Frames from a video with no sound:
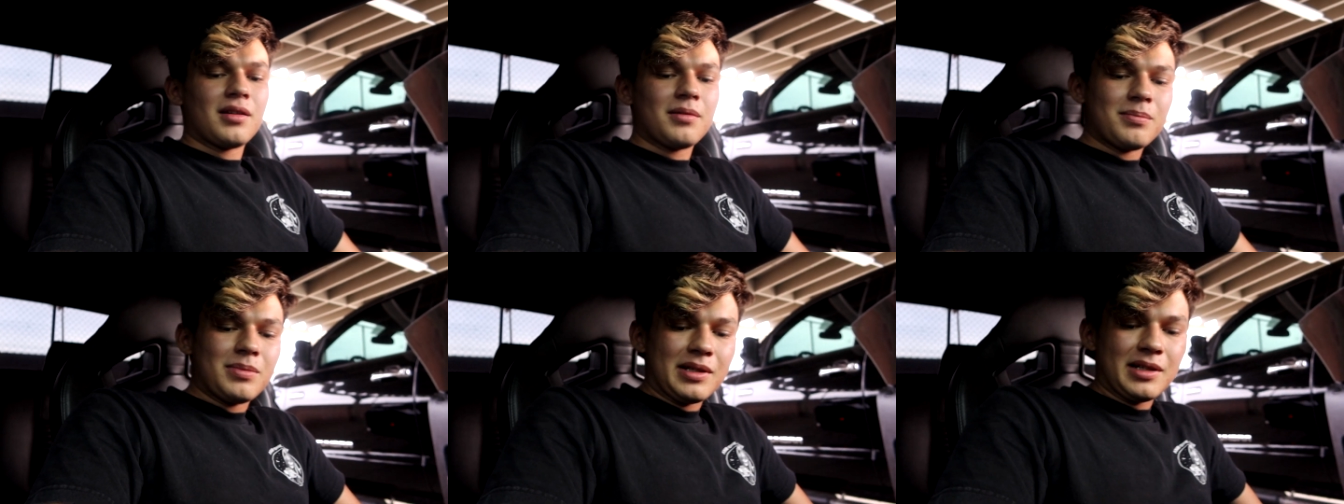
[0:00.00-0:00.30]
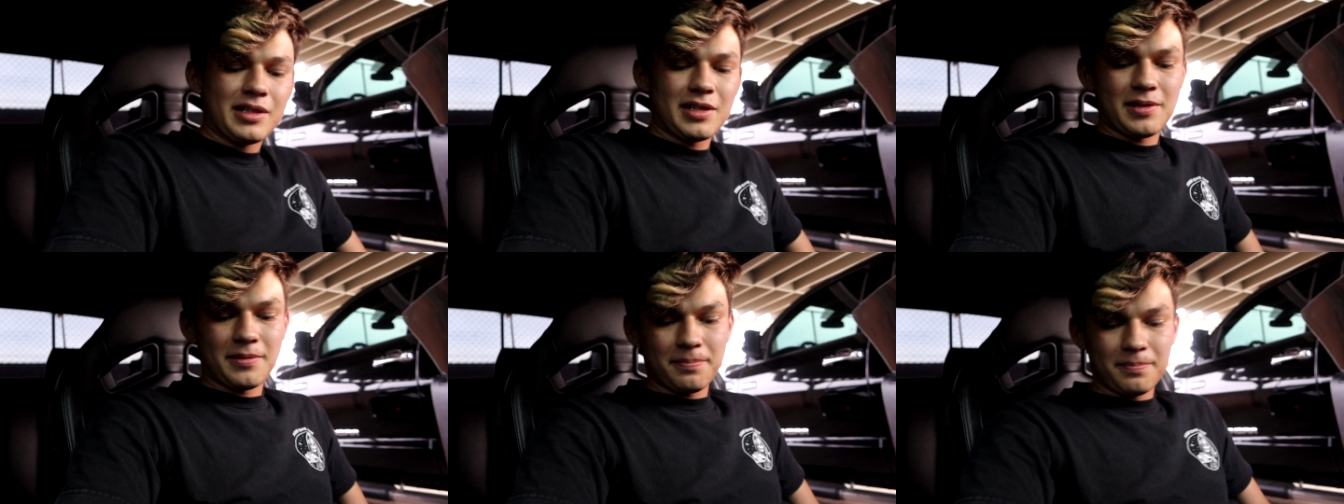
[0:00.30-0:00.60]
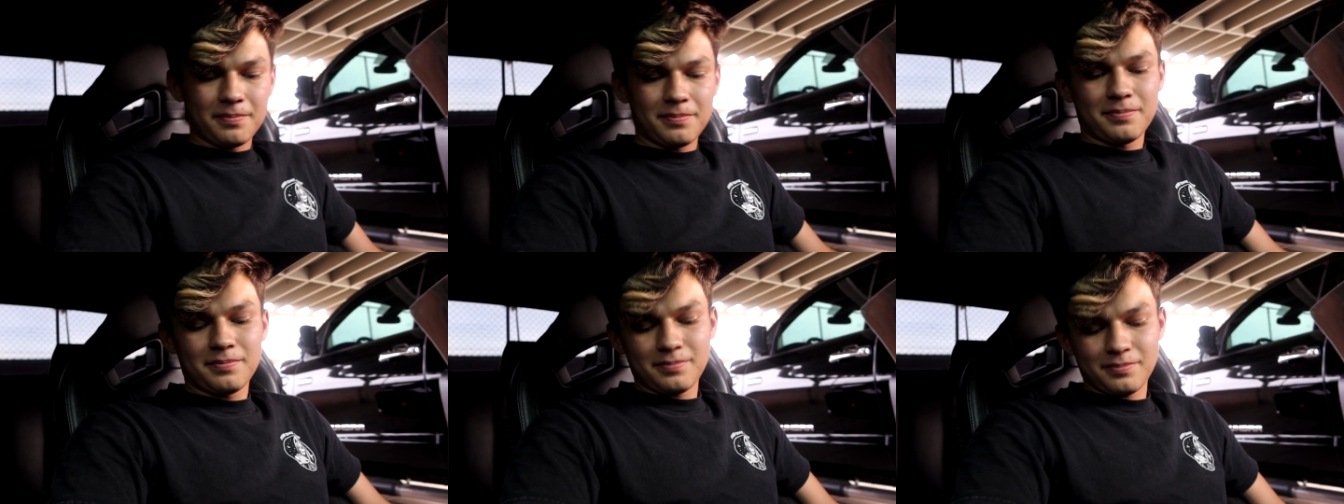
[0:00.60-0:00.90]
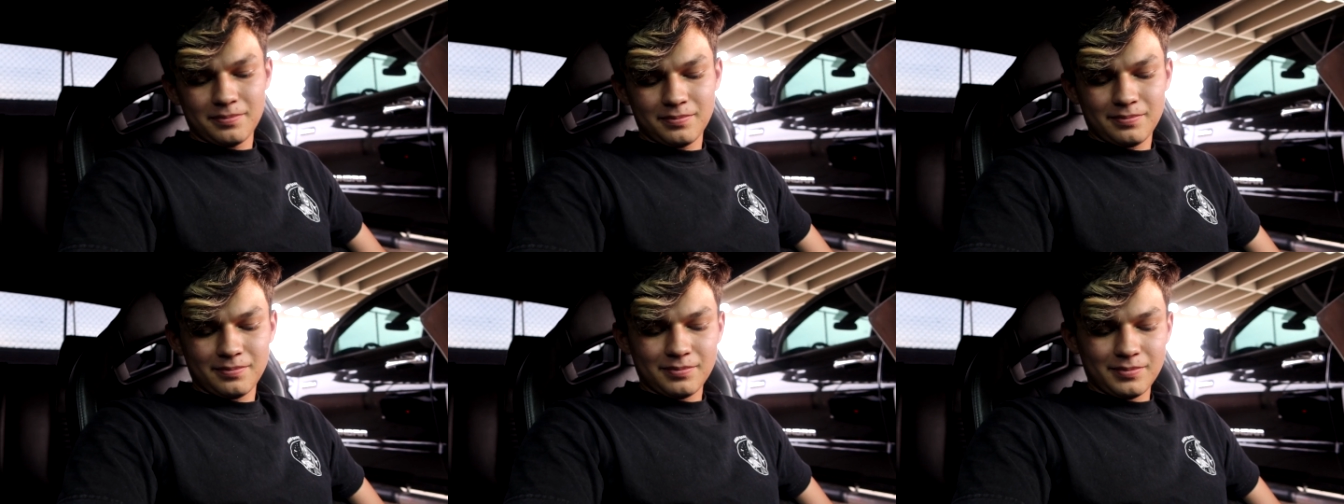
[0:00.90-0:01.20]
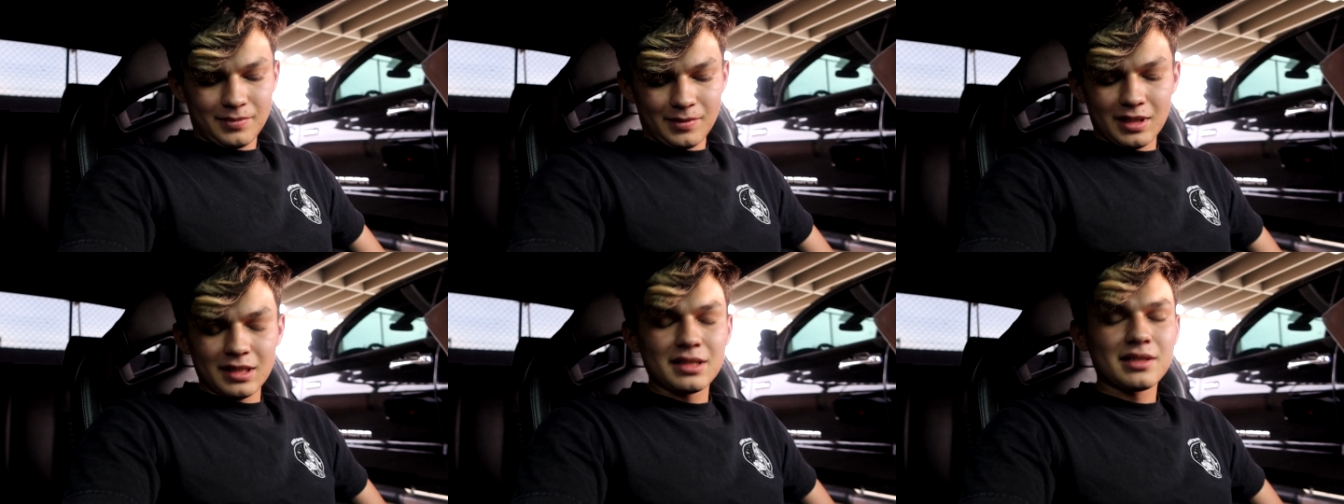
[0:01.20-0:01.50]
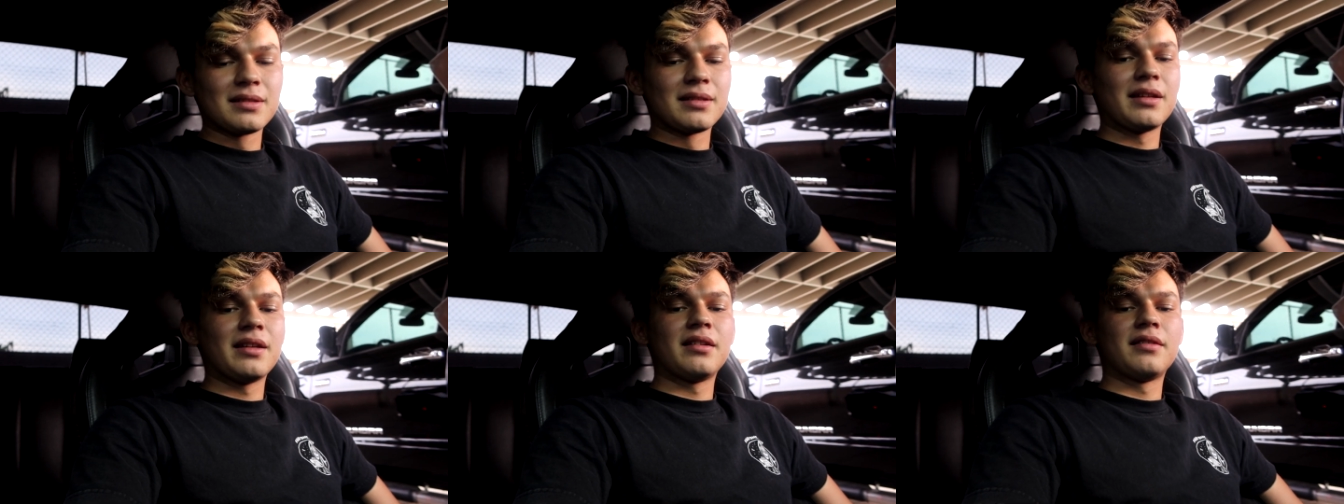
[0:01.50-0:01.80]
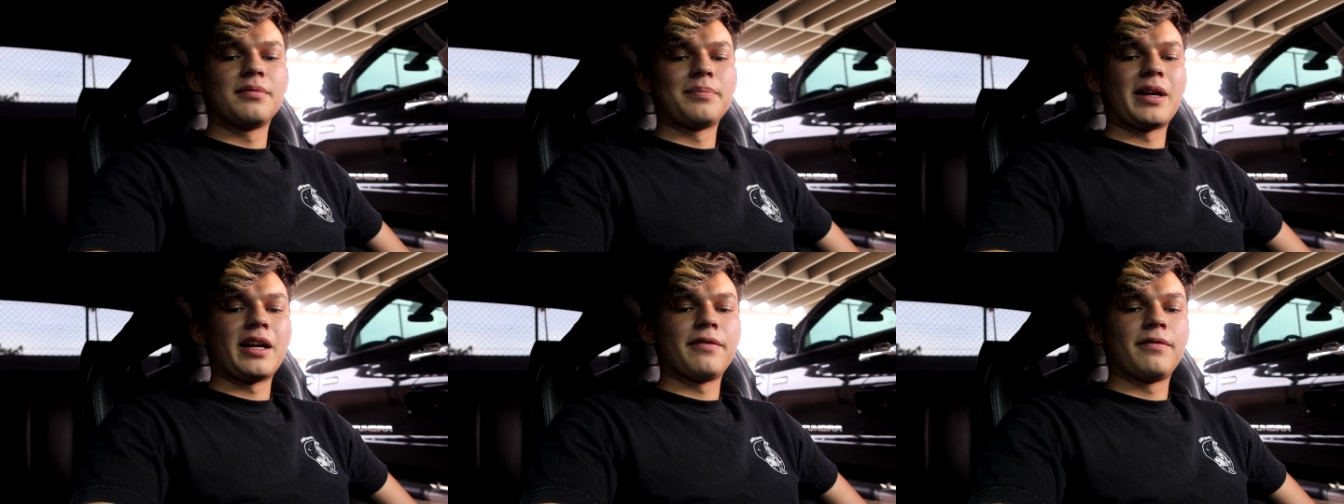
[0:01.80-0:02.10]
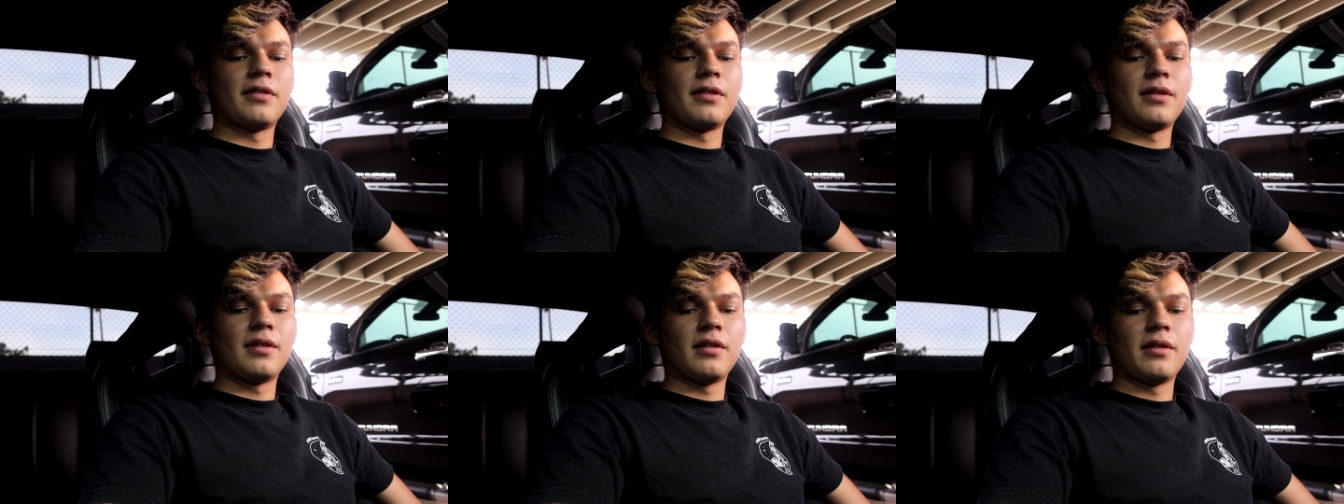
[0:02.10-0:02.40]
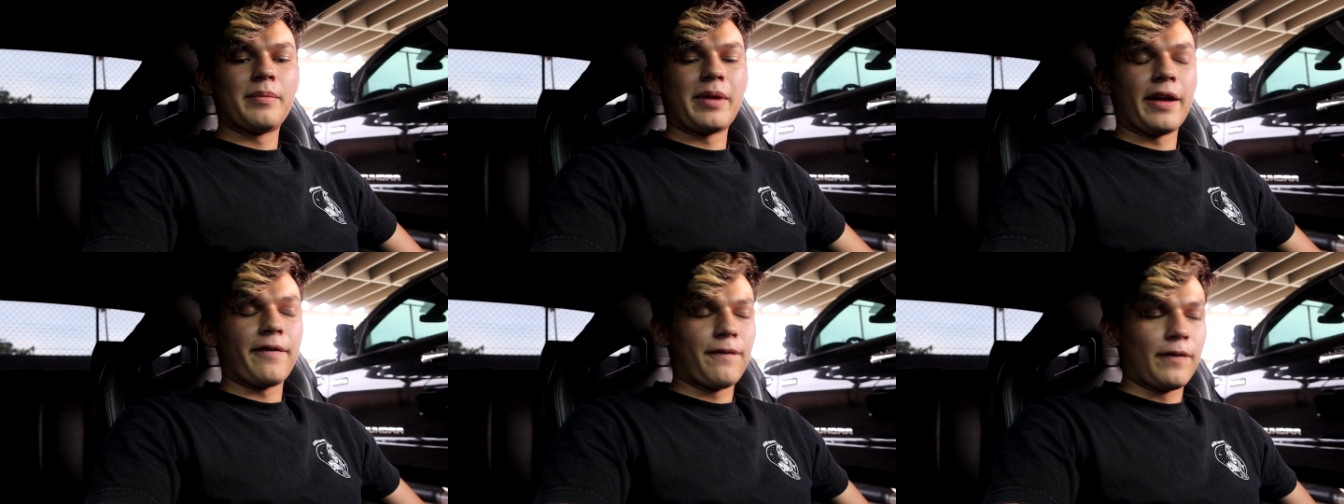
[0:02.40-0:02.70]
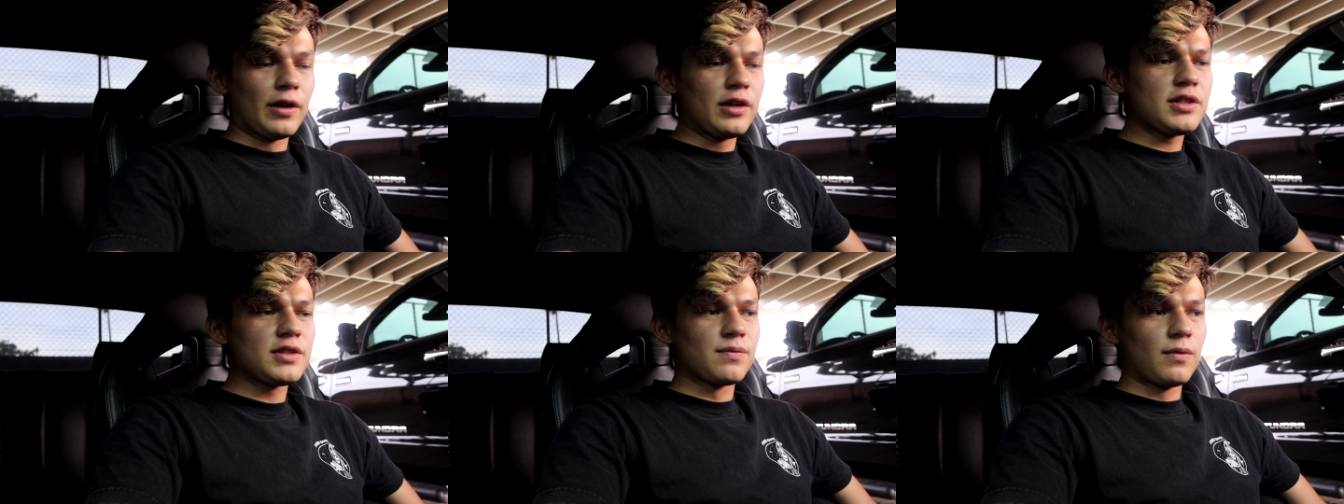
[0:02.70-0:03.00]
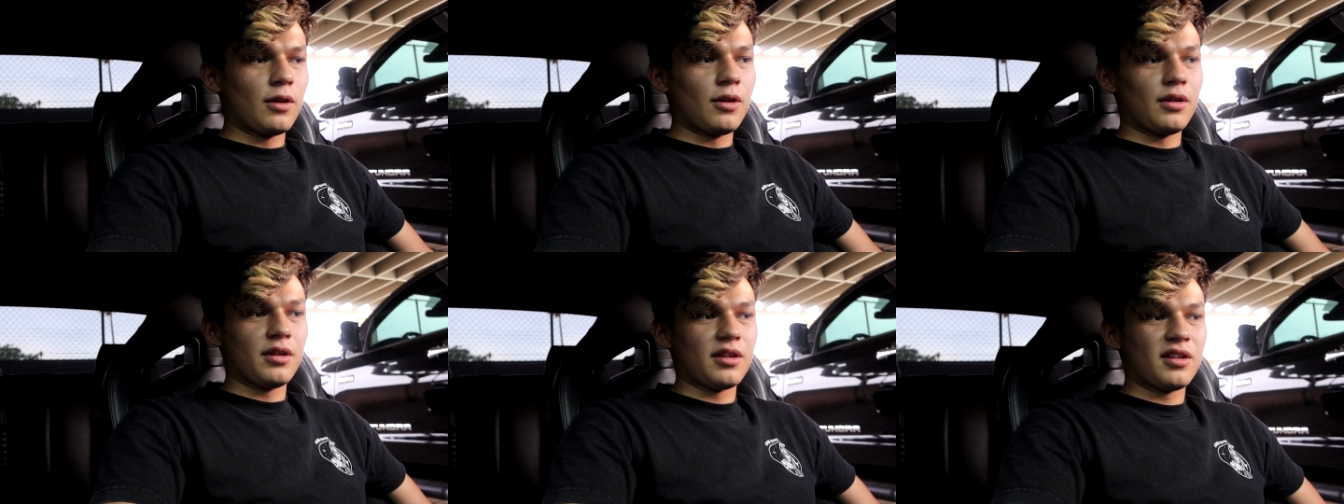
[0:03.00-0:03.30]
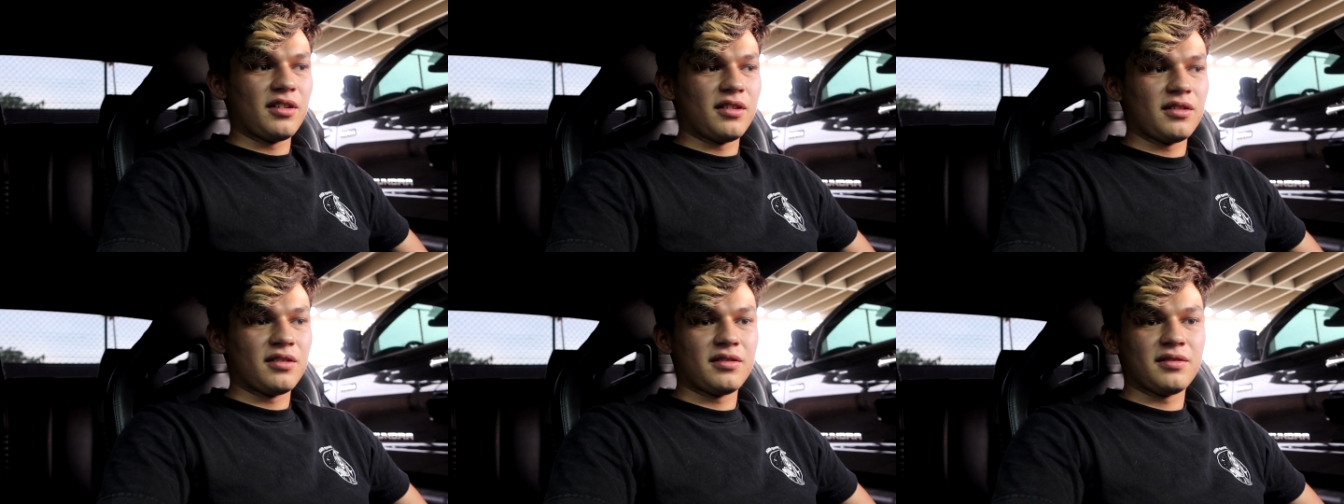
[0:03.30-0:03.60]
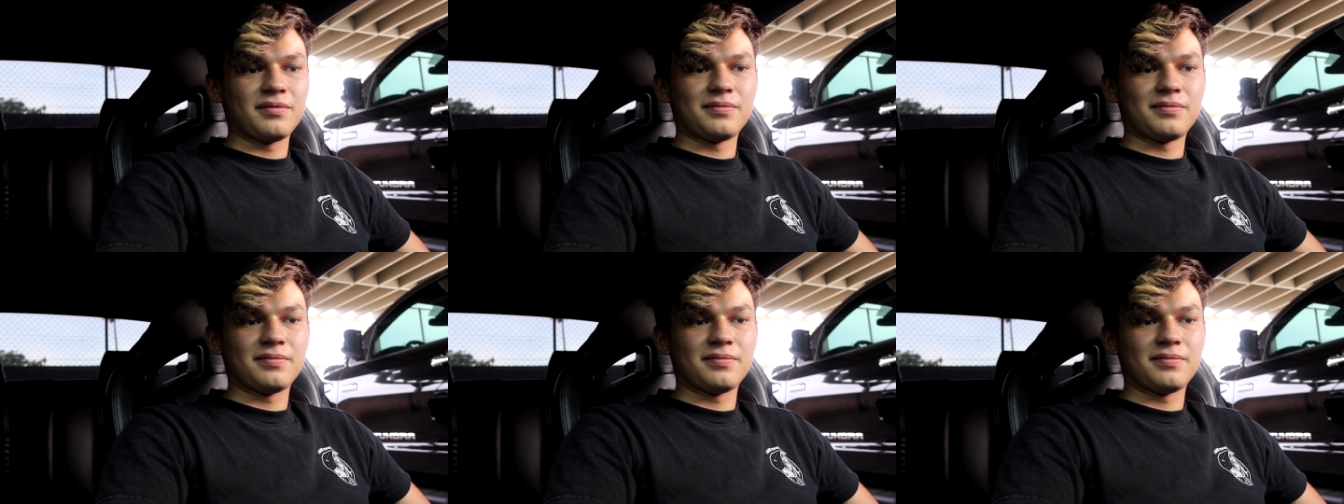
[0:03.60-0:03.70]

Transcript: But this is the end of my vlog, my first vlog.